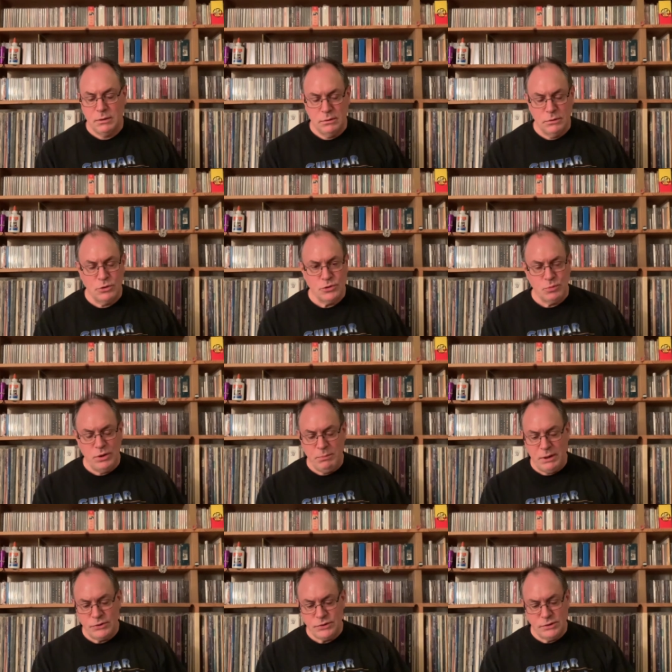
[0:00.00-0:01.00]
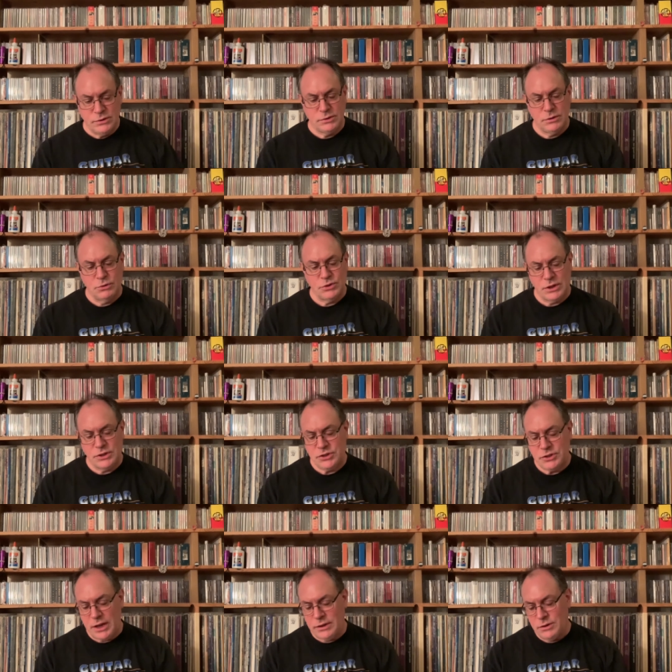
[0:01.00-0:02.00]
Those remixes, those
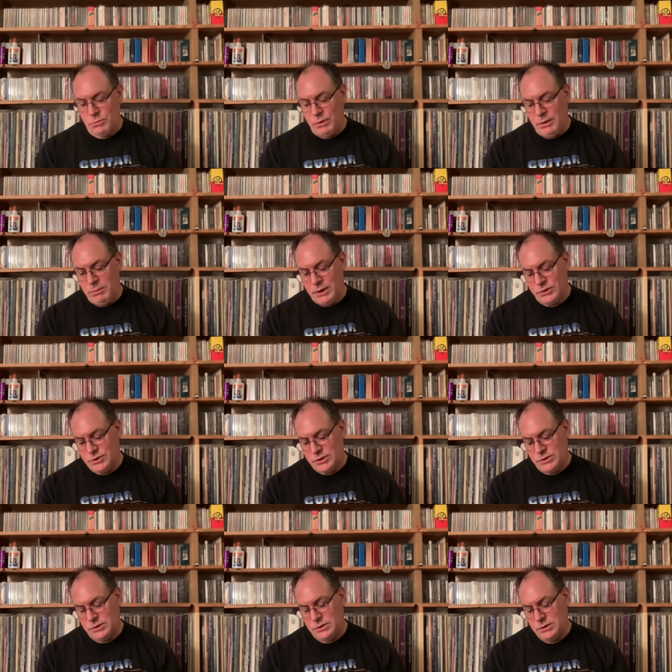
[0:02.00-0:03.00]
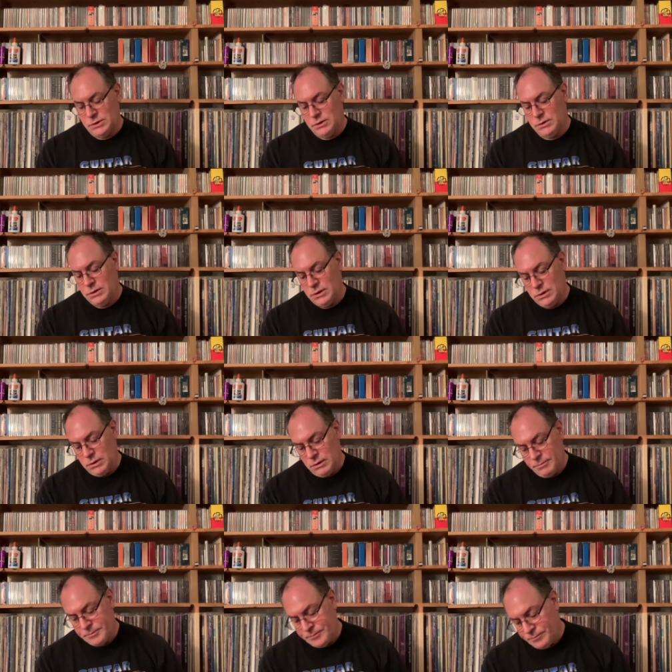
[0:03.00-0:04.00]
extended remixes.
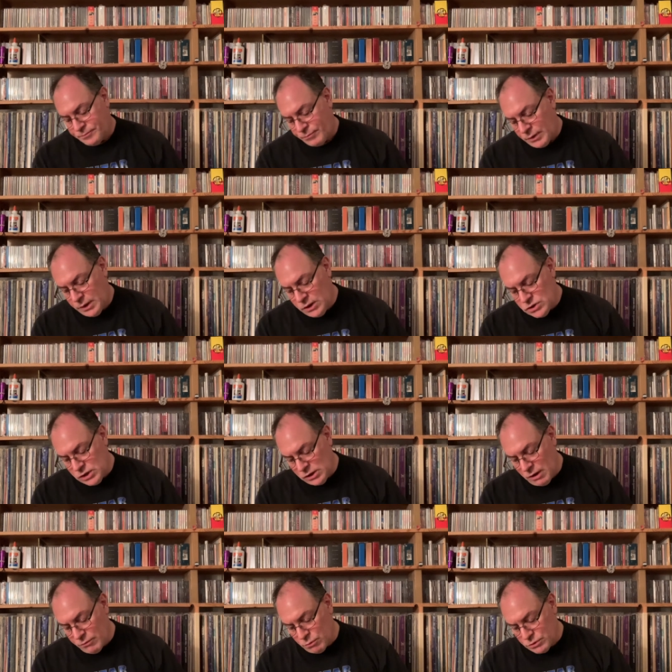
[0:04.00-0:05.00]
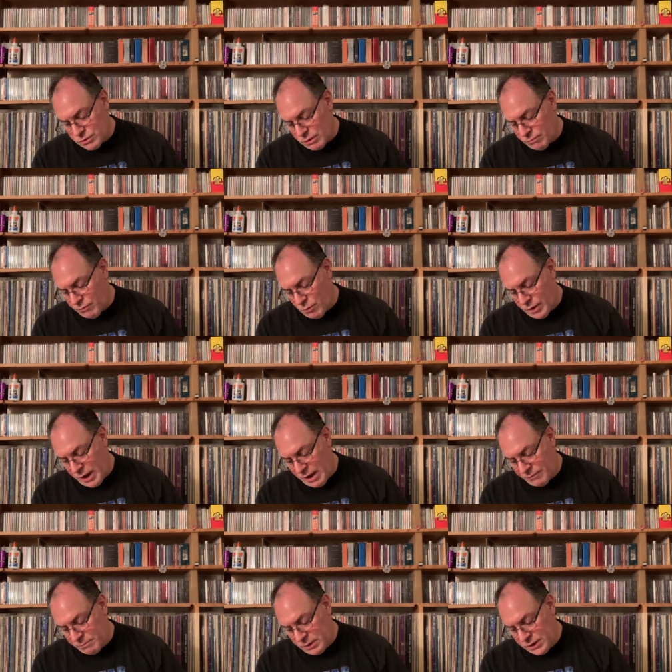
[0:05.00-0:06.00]
Easy Lover was like
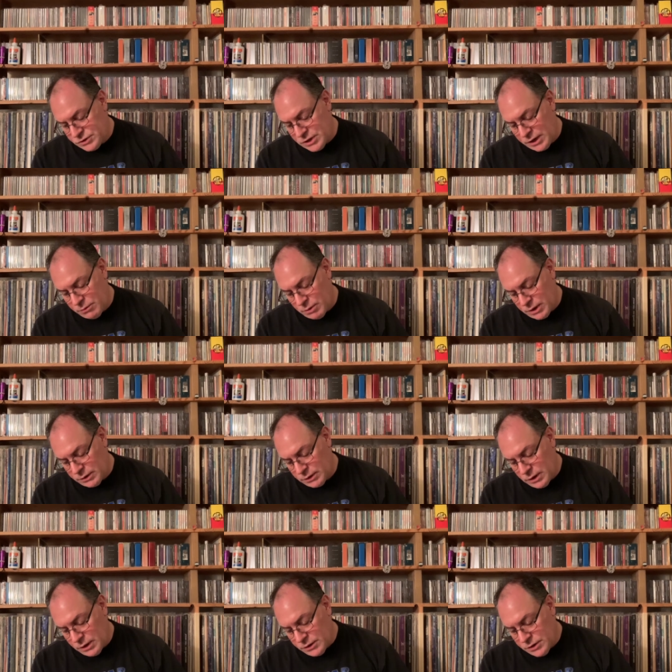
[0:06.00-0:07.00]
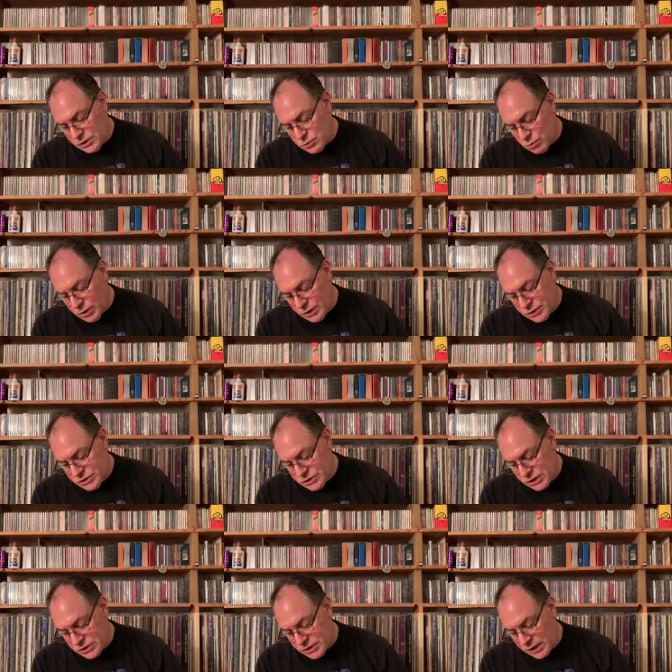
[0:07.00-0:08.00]
4.5 minutes anyway. This one is
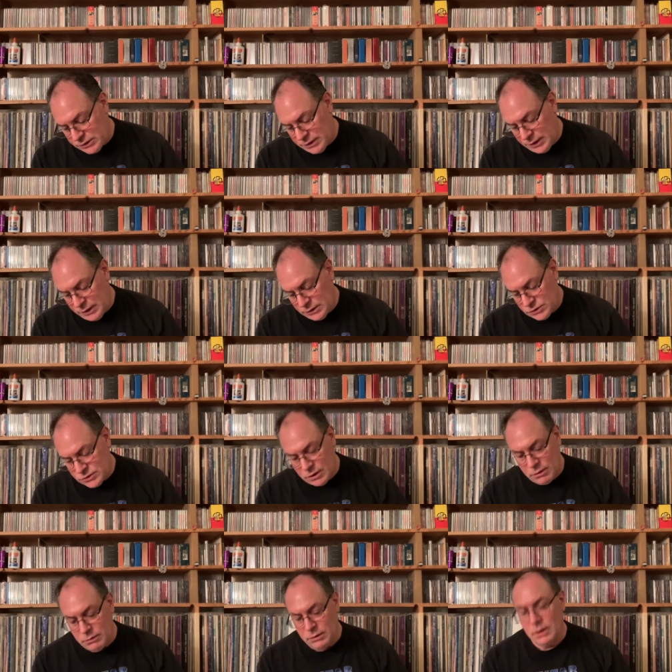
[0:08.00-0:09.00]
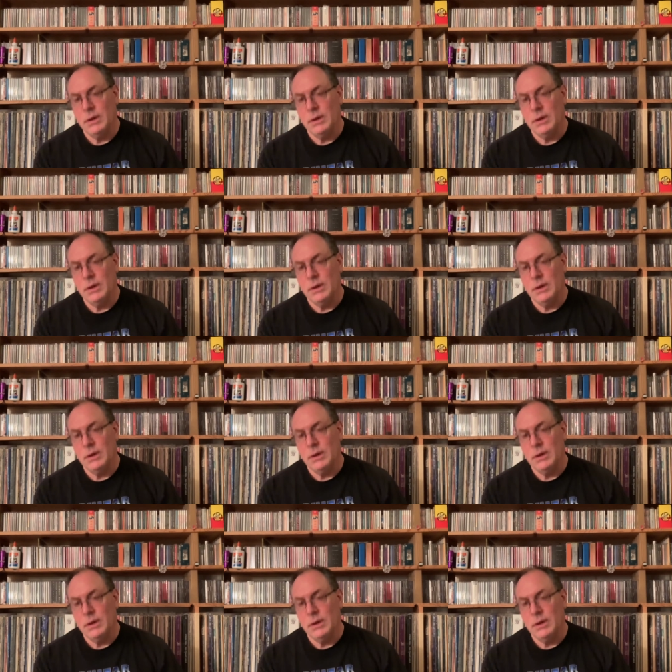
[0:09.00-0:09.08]
6:18. So